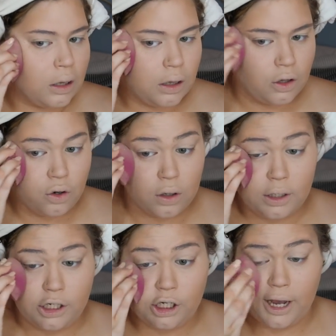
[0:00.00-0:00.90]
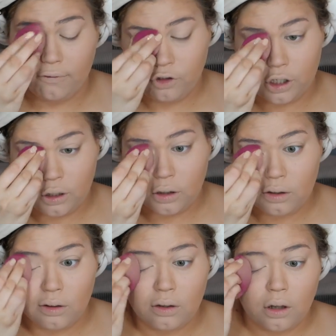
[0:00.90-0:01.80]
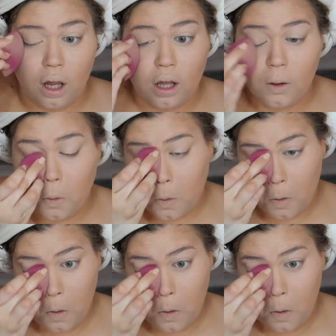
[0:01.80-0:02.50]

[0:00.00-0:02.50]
Literally chav check, like,